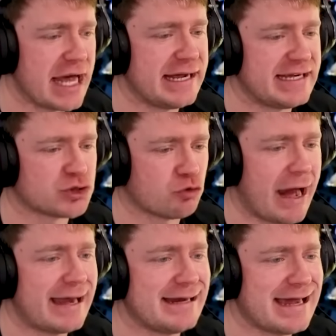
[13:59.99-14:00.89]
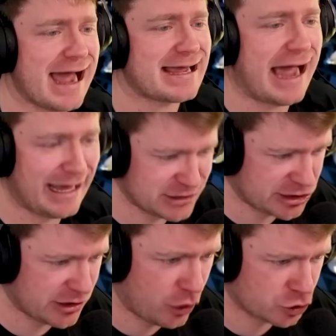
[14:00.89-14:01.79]
and it is raining
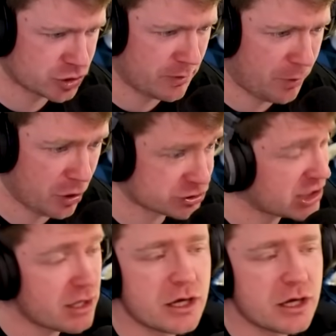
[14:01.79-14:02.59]
Godzilla Ultima parts.